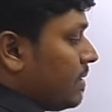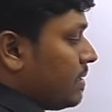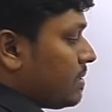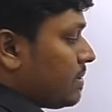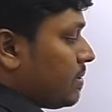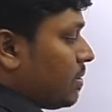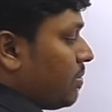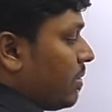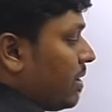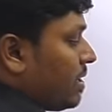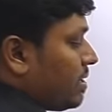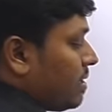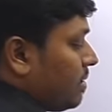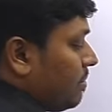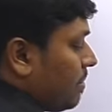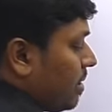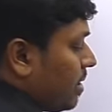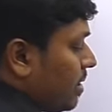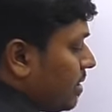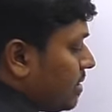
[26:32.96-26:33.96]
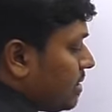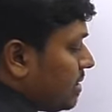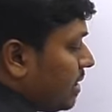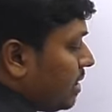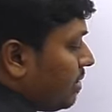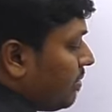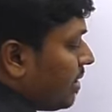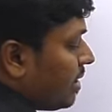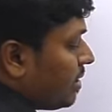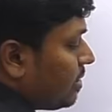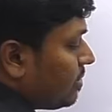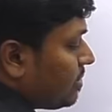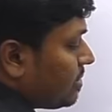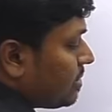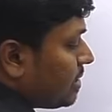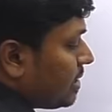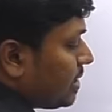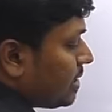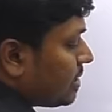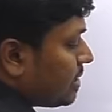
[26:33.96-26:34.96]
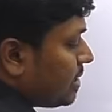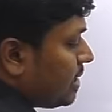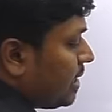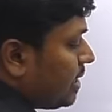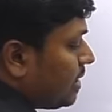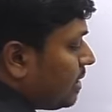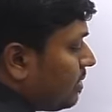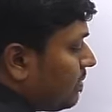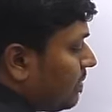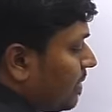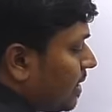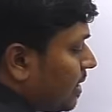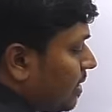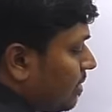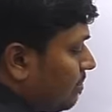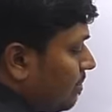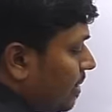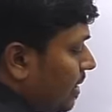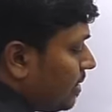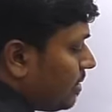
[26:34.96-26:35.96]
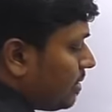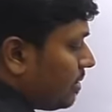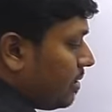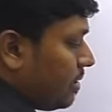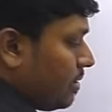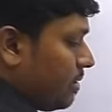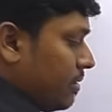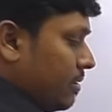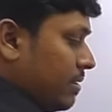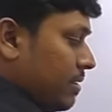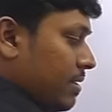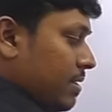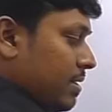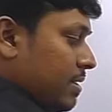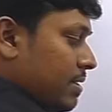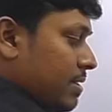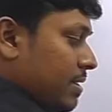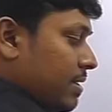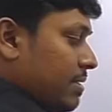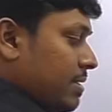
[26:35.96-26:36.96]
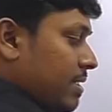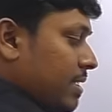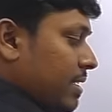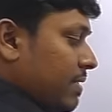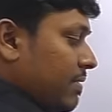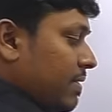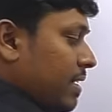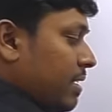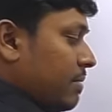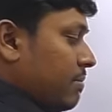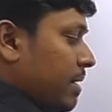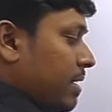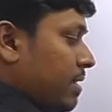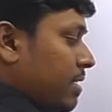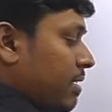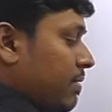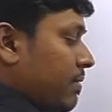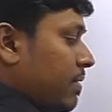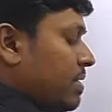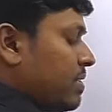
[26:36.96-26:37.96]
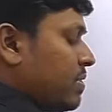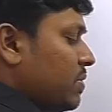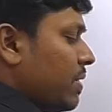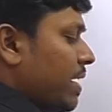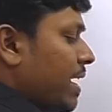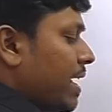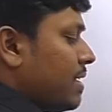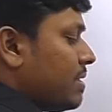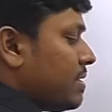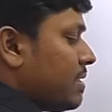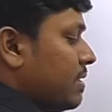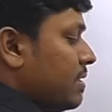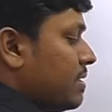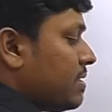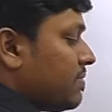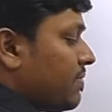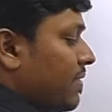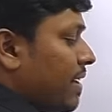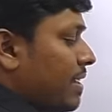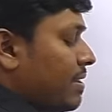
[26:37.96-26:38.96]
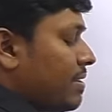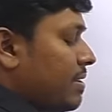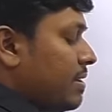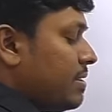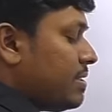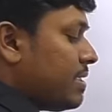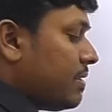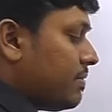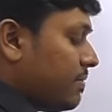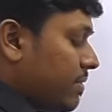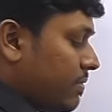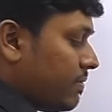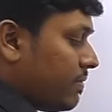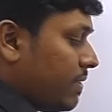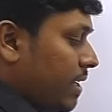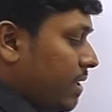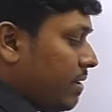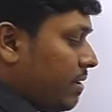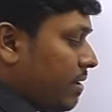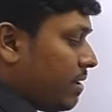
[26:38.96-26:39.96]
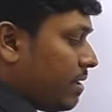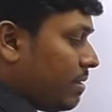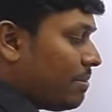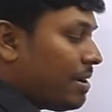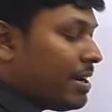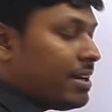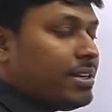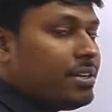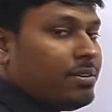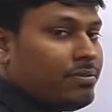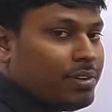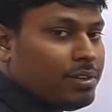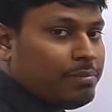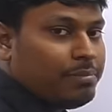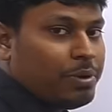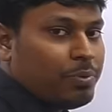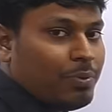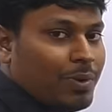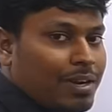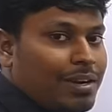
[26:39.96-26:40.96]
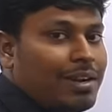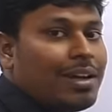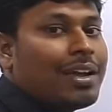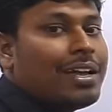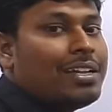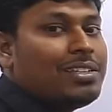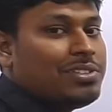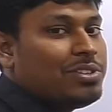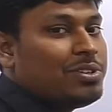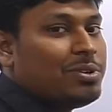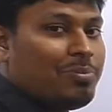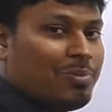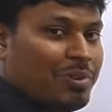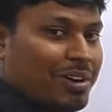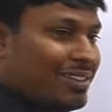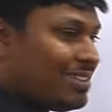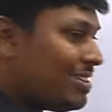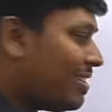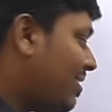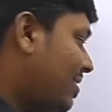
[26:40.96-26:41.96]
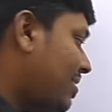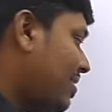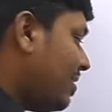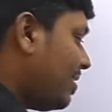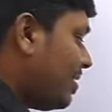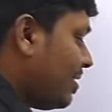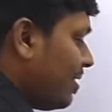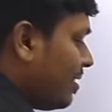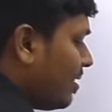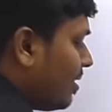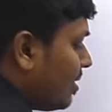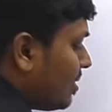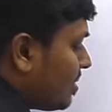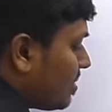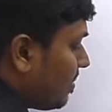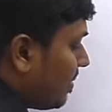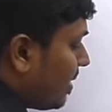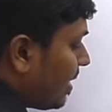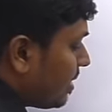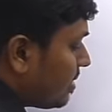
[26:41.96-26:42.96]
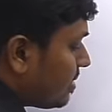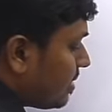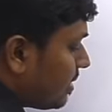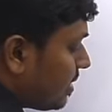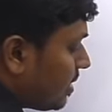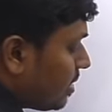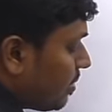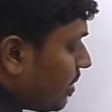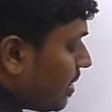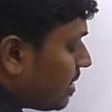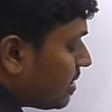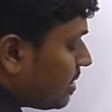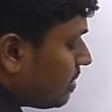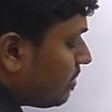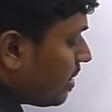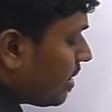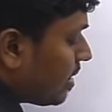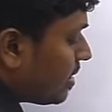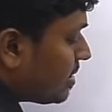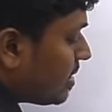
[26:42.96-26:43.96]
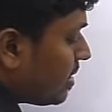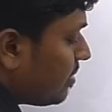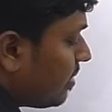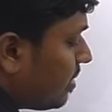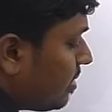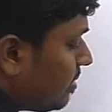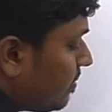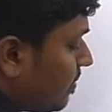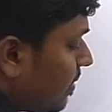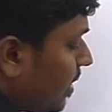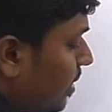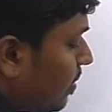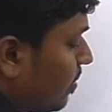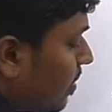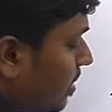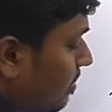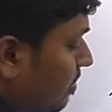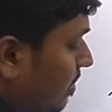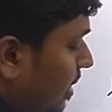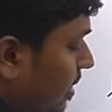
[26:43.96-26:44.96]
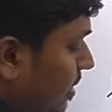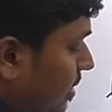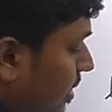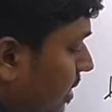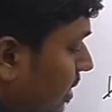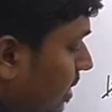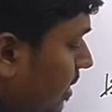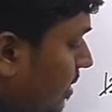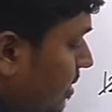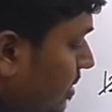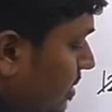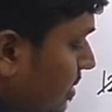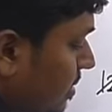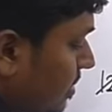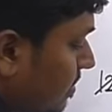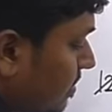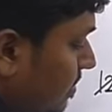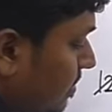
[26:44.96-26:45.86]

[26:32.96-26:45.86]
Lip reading: So question mark is equal to 16 divided by 3. 16 divided by 3, once you cancel this, 5 3s are 15, remainder will be 1, again 0.333. So we can say that question mark is equal to 5 1 by 3 days.